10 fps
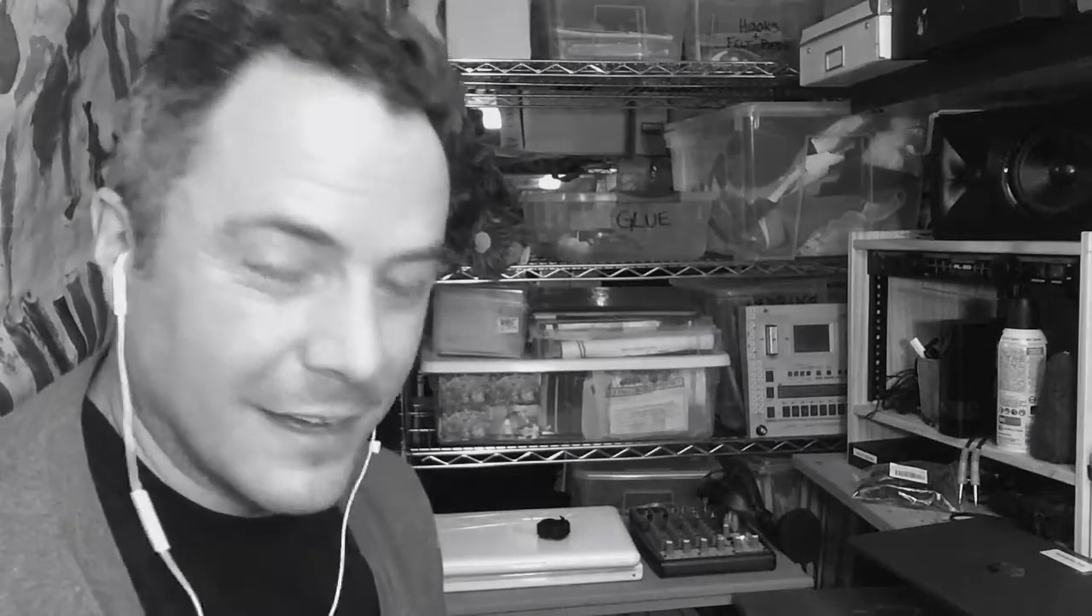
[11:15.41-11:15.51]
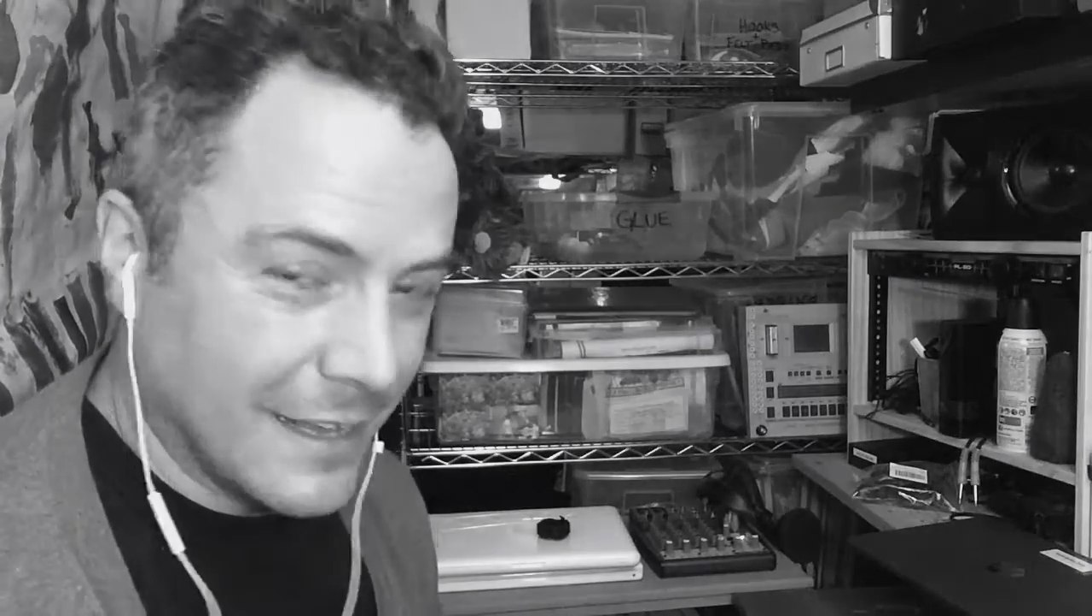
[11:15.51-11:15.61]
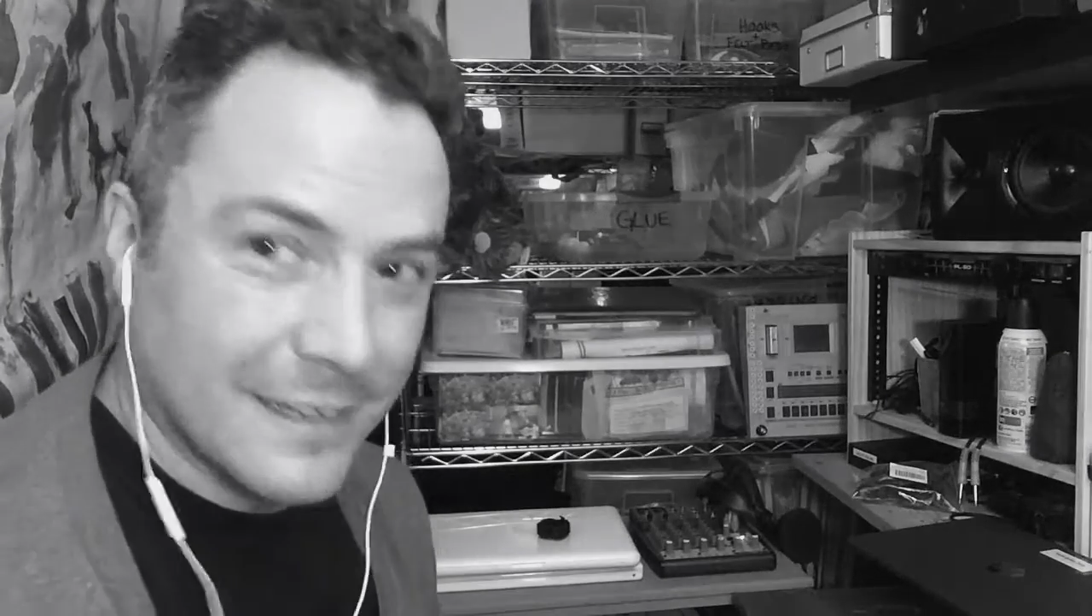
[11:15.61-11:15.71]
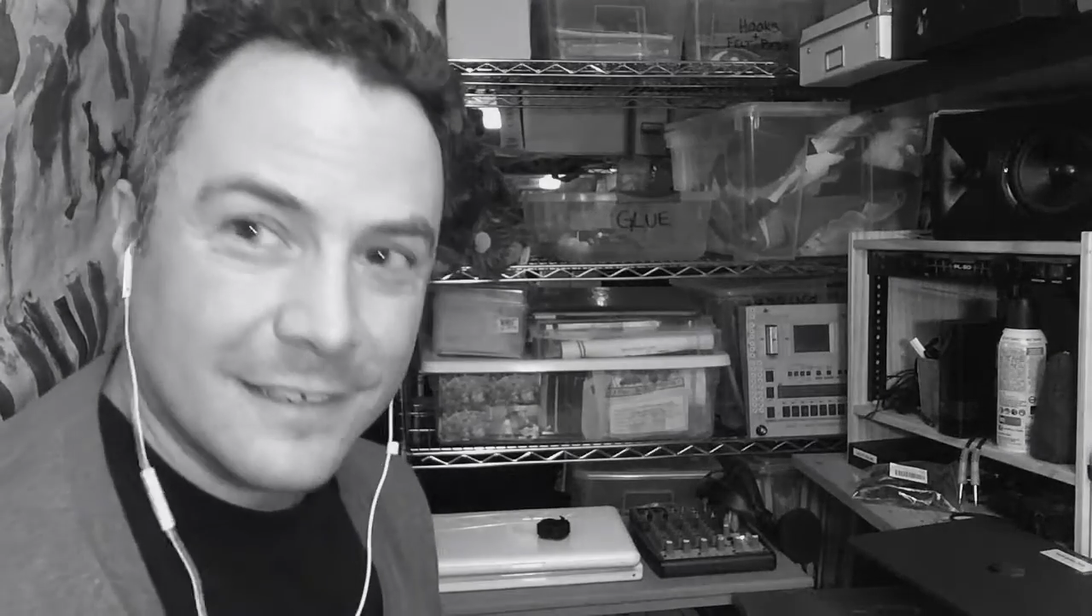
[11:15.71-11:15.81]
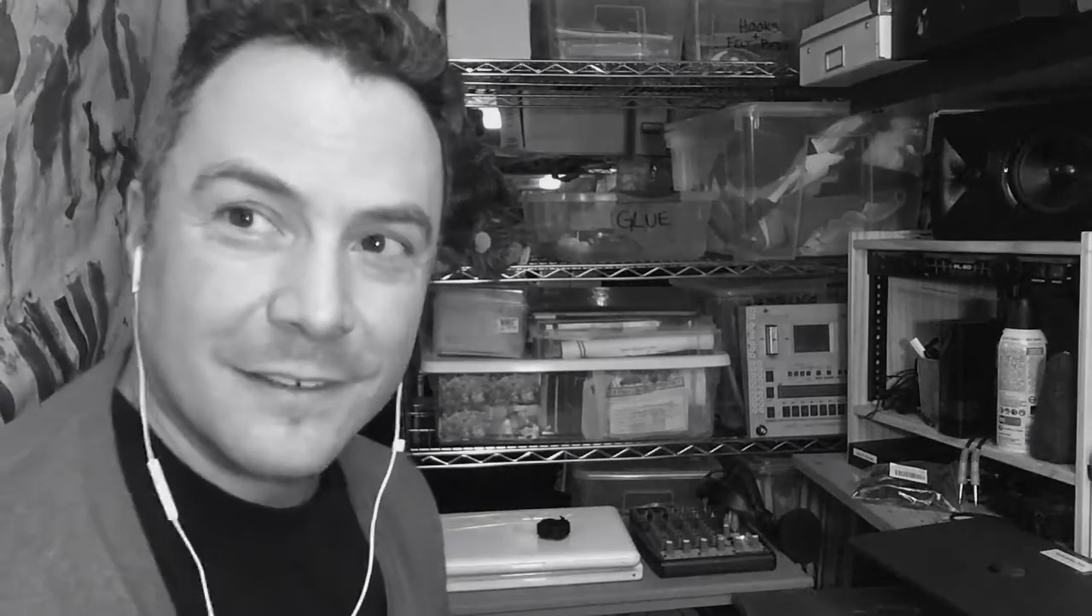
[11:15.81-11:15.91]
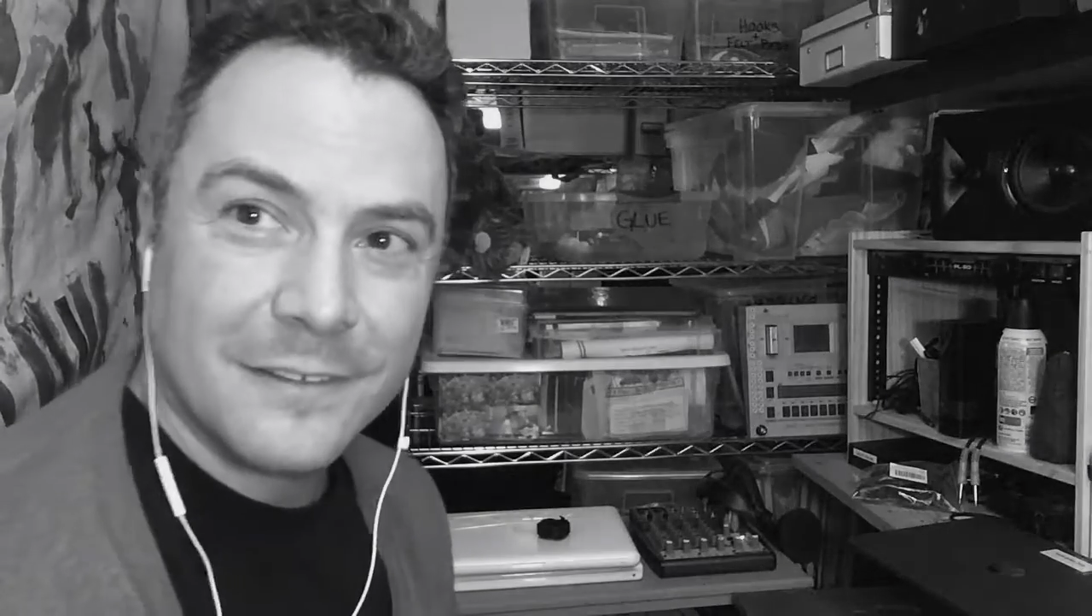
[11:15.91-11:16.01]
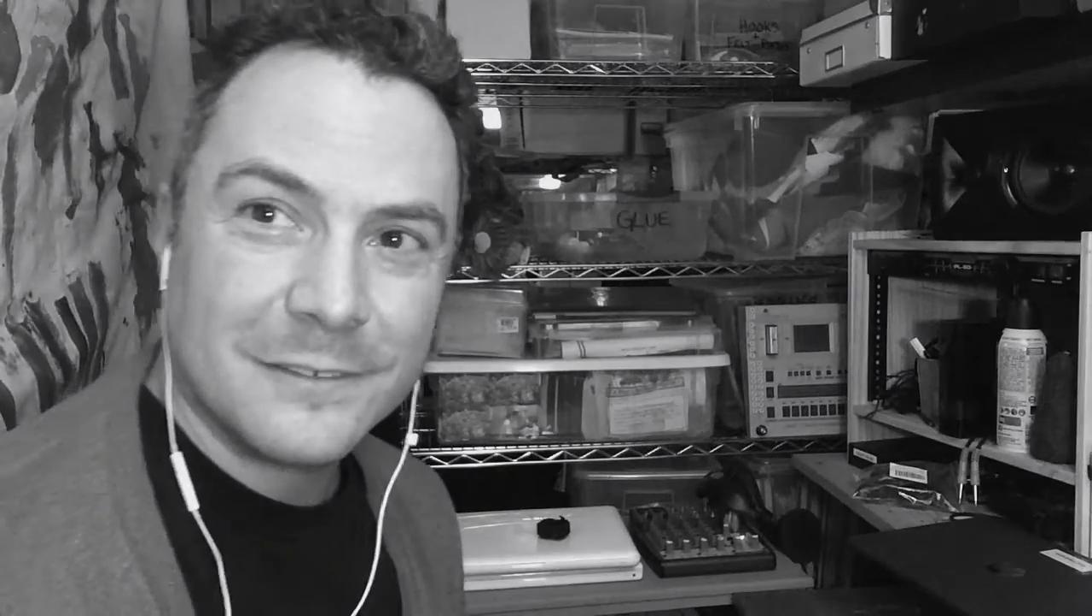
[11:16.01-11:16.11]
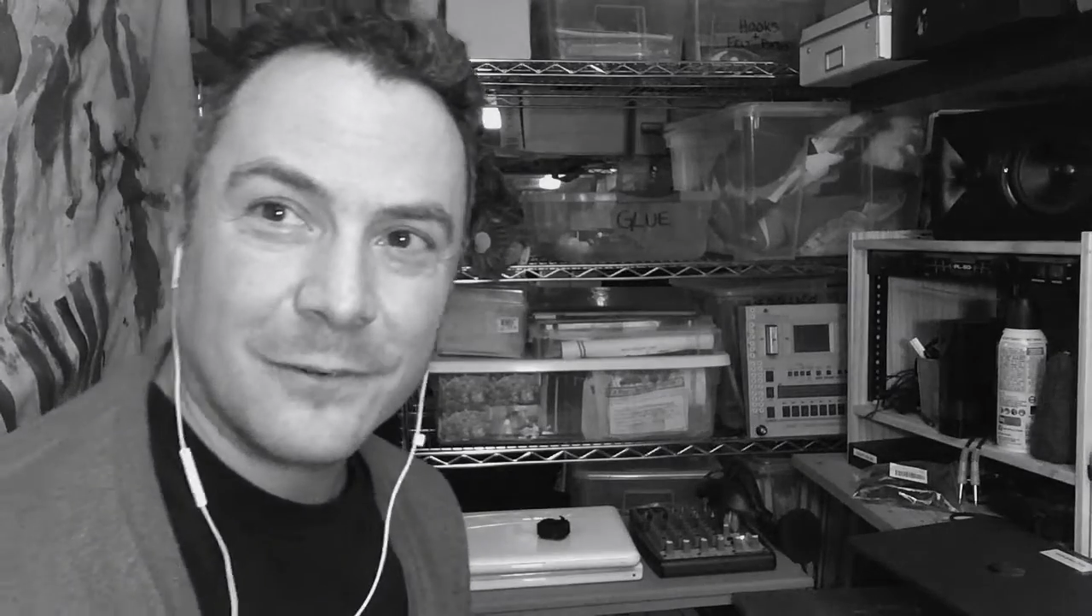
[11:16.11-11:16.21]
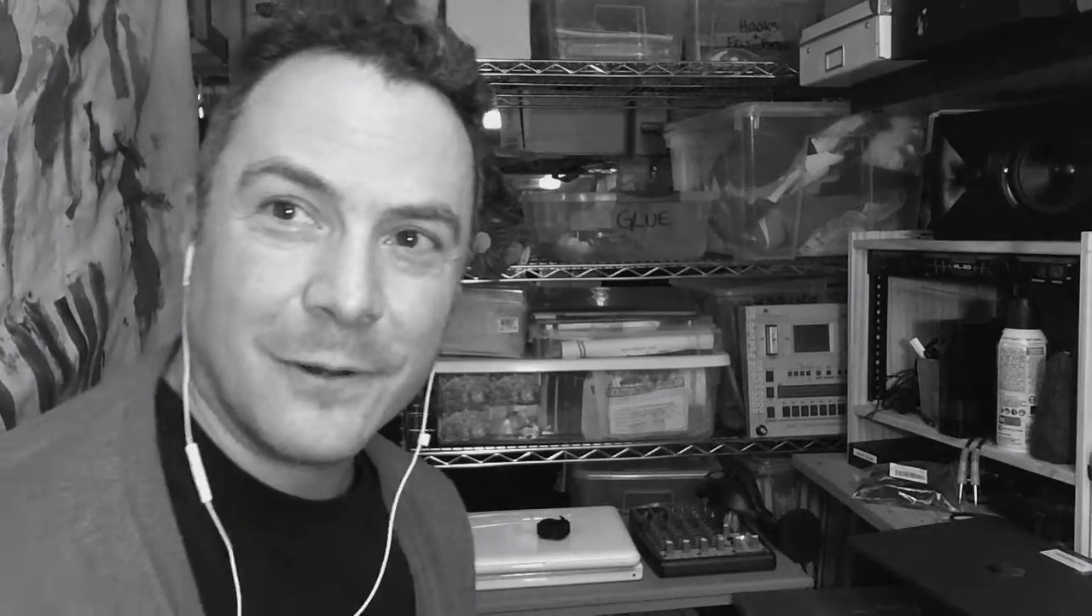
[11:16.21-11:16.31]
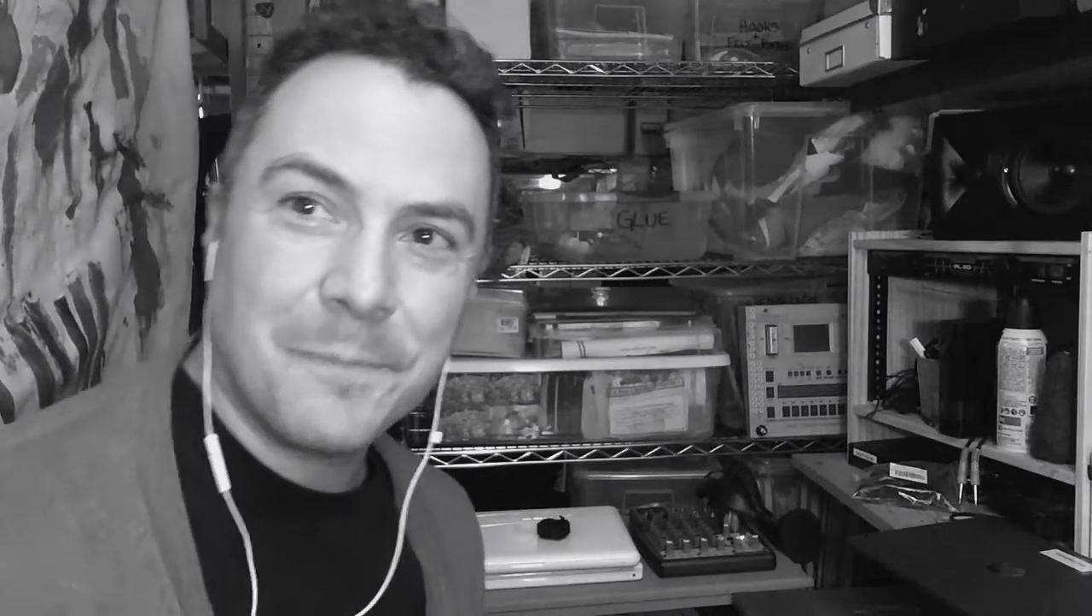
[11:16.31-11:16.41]
end to the
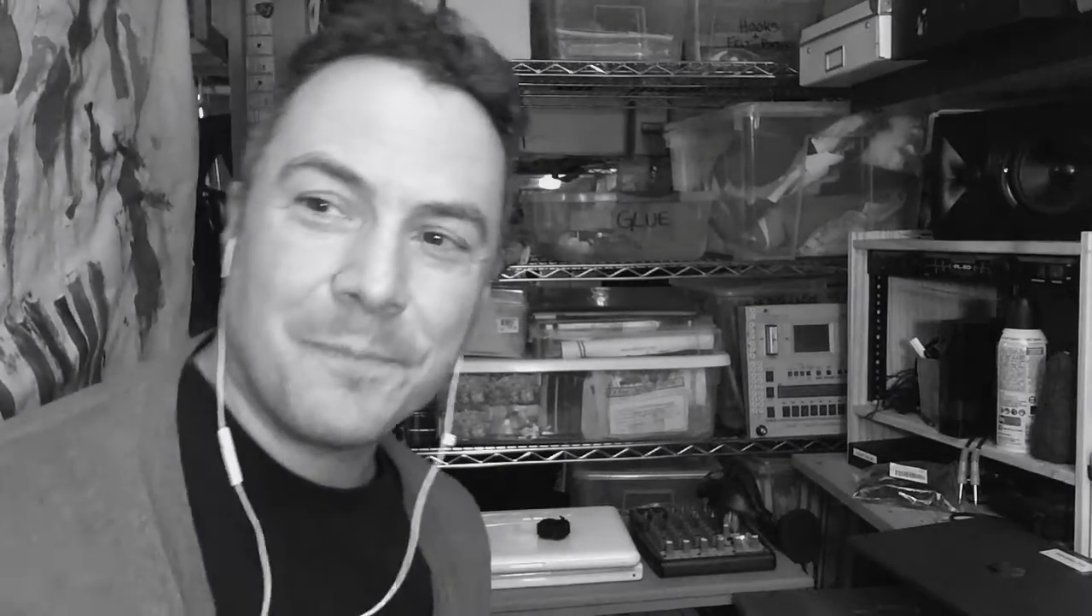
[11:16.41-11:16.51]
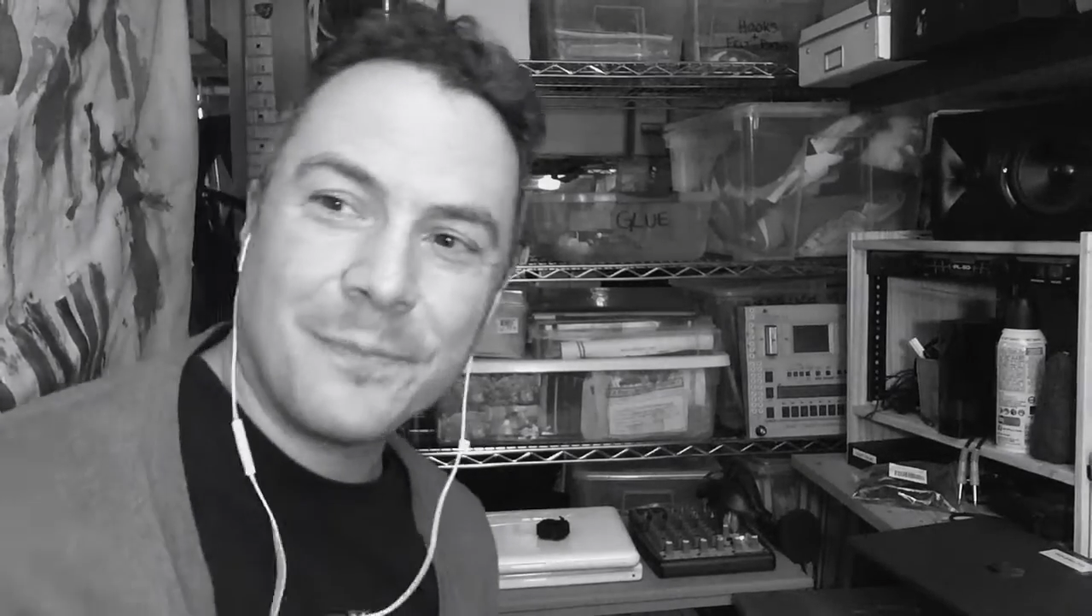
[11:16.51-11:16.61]
story,